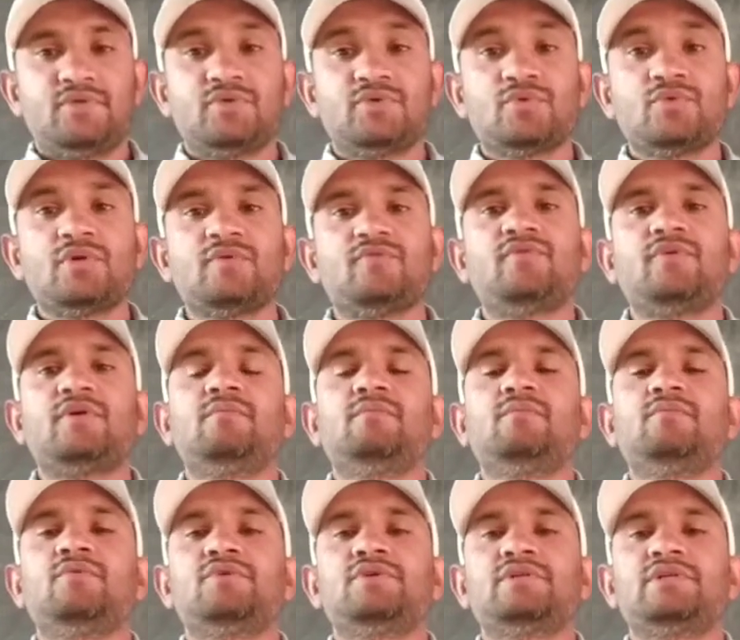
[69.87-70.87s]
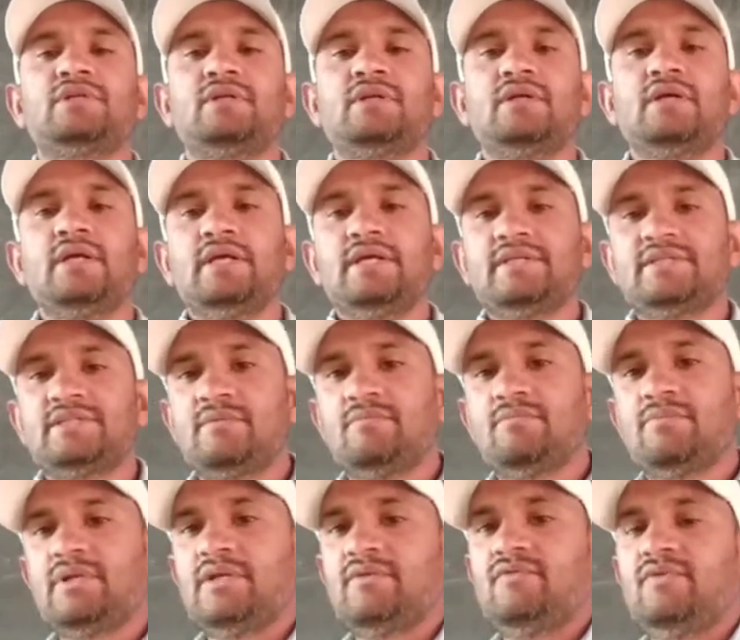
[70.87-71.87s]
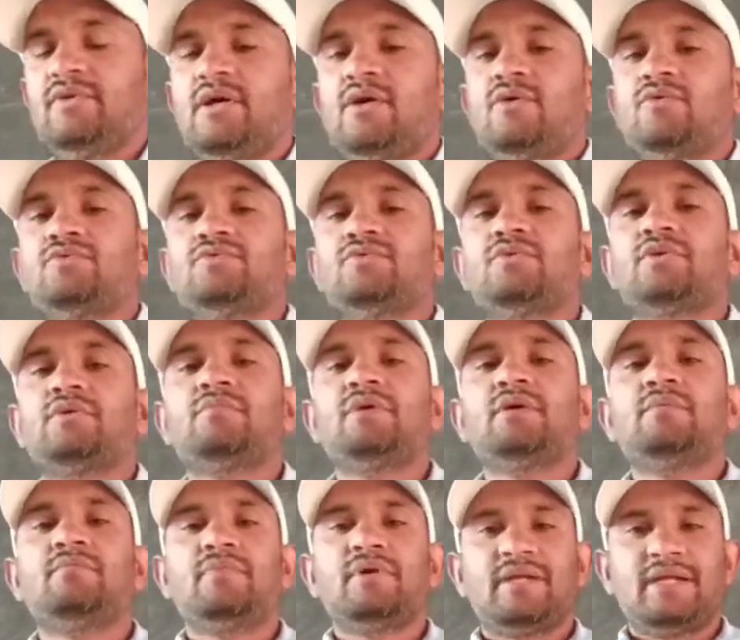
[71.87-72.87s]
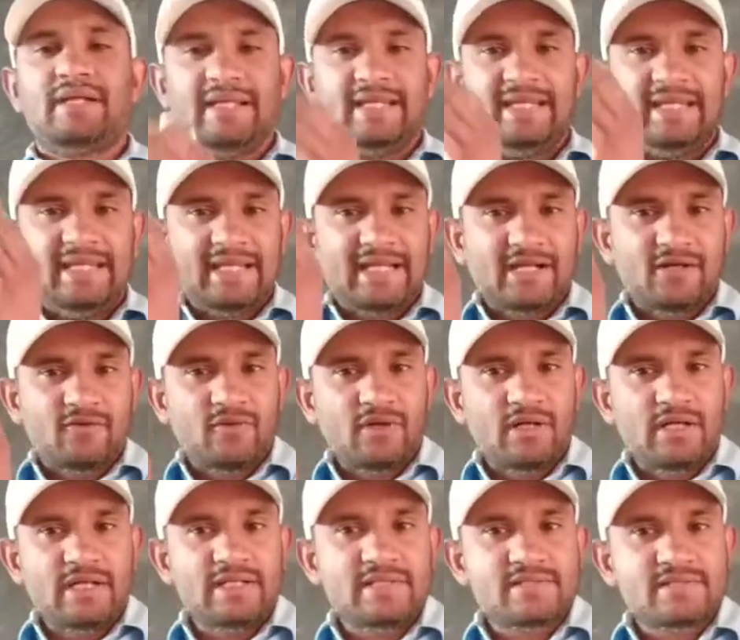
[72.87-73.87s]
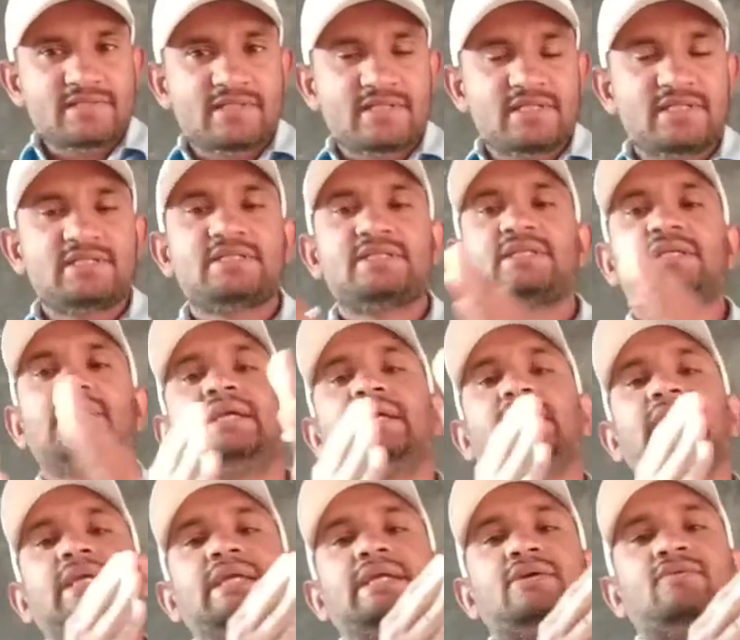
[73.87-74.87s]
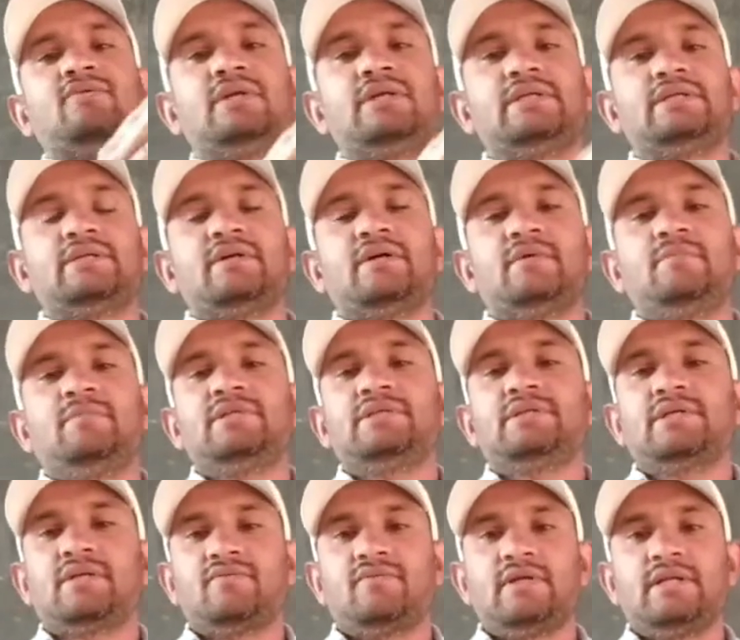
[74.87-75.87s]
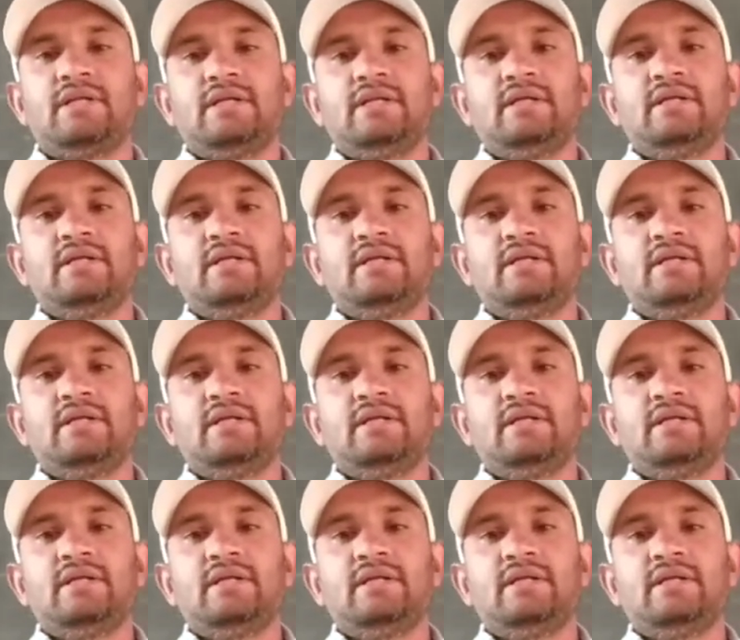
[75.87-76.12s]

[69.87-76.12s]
Uniform motion, simply we have to remember equal distance, equal time interval.